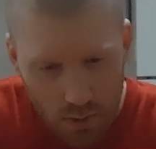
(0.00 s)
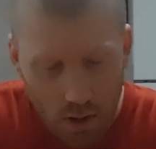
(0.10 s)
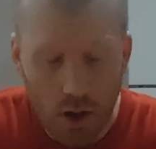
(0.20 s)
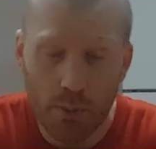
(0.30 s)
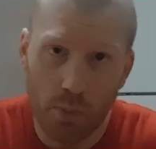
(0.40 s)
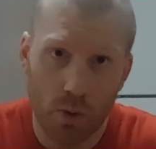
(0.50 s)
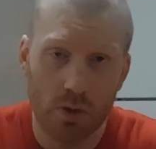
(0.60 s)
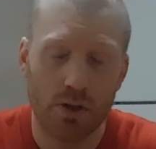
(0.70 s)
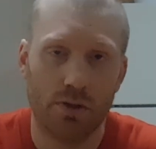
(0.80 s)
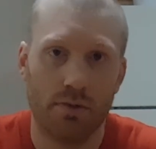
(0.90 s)

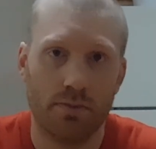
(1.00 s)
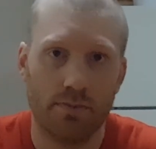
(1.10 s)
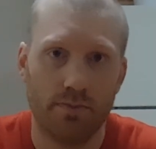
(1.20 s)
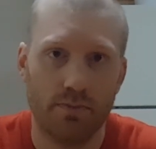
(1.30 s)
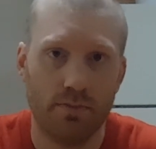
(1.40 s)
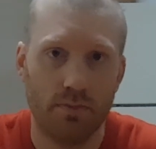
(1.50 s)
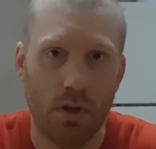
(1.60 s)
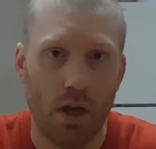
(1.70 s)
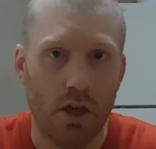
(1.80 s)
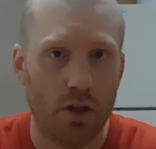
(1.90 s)
abortion,
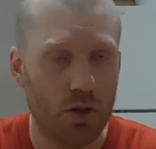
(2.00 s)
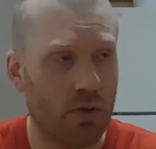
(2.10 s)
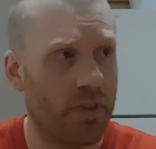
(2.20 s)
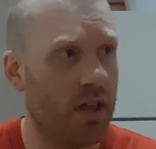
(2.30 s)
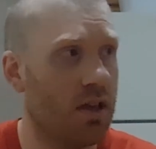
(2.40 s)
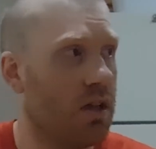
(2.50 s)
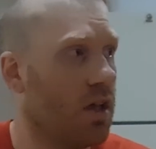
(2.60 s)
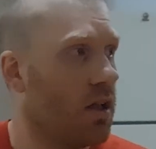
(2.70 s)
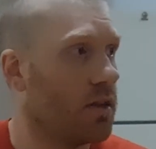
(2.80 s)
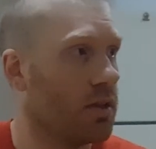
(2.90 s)
they
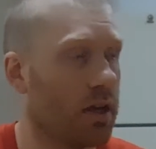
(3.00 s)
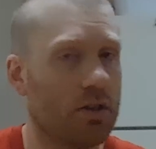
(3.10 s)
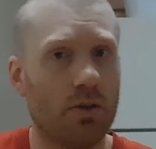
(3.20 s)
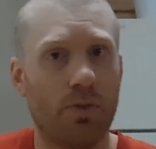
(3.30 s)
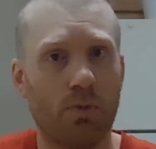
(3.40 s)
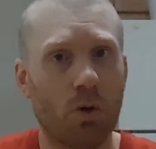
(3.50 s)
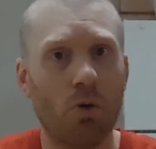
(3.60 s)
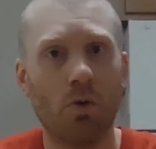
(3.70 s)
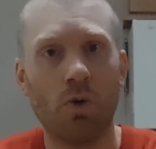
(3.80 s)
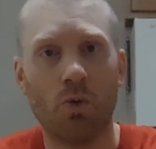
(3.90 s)
like to
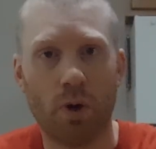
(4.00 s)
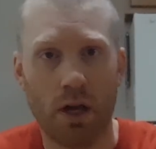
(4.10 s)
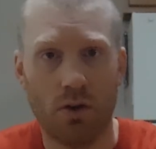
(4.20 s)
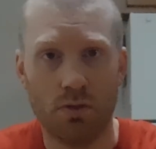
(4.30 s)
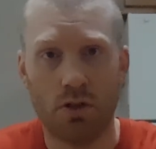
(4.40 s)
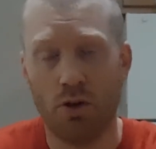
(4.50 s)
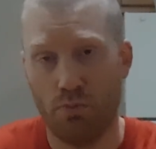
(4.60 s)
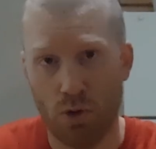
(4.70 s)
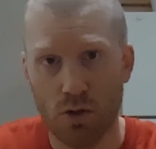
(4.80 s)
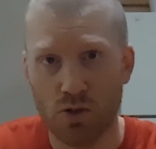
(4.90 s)
throw around
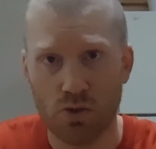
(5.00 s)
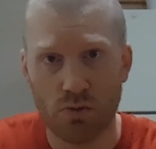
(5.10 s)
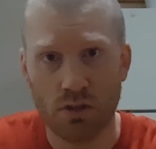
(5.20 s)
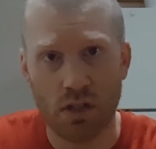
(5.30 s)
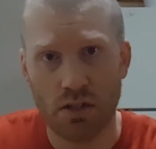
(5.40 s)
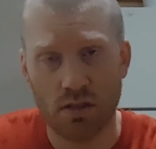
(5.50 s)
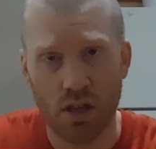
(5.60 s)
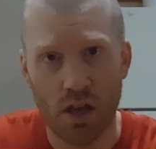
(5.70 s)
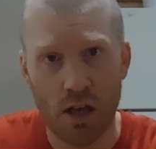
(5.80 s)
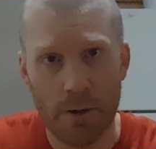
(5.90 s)
commercials that
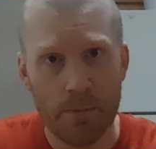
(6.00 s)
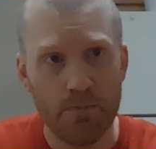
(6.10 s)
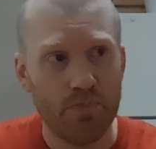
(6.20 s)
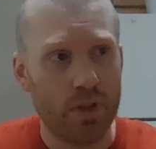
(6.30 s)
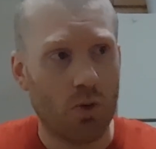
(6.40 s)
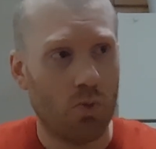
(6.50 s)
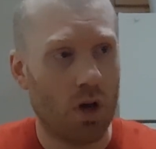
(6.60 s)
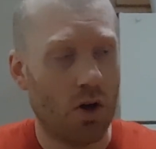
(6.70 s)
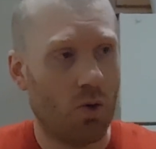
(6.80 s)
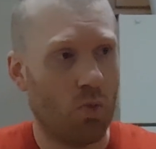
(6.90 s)
say,
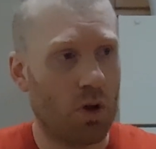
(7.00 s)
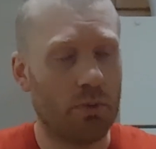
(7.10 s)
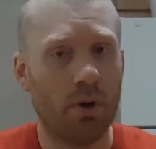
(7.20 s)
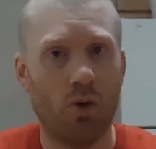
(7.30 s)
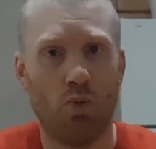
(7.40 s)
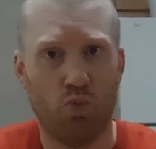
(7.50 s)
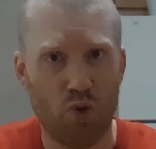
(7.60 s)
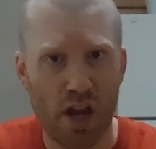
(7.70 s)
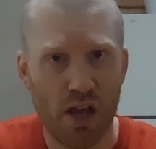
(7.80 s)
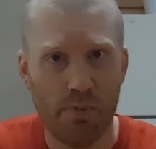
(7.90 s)
well, what about
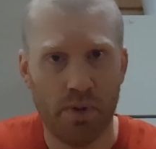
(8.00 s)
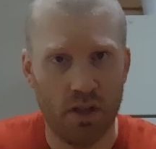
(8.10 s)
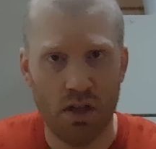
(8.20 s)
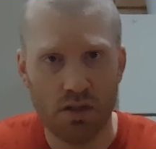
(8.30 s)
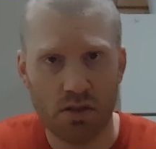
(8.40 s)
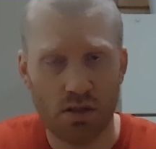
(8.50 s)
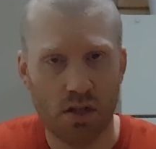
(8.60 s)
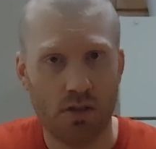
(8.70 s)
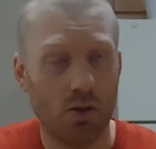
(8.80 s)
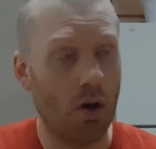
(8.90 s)
rape and
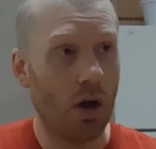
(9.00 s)
incest?